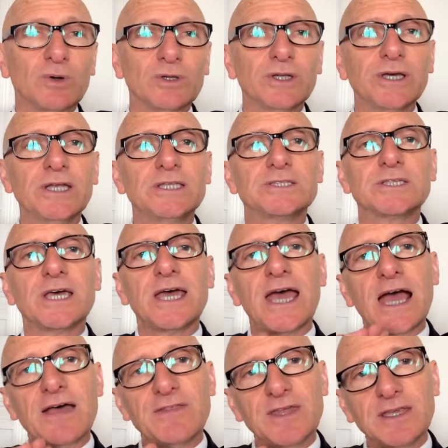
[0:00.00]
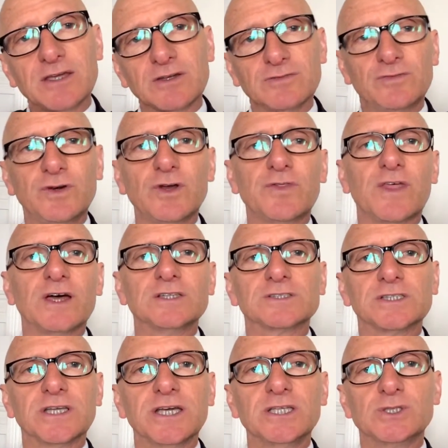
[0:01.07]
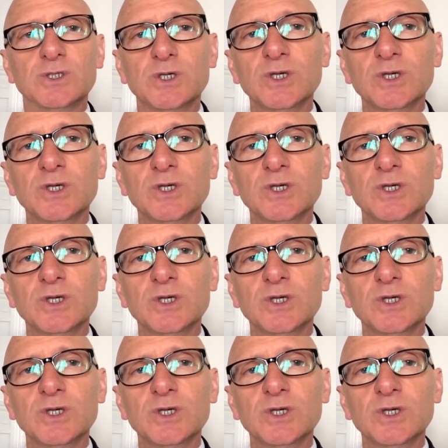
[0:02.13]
leads and then convert those leads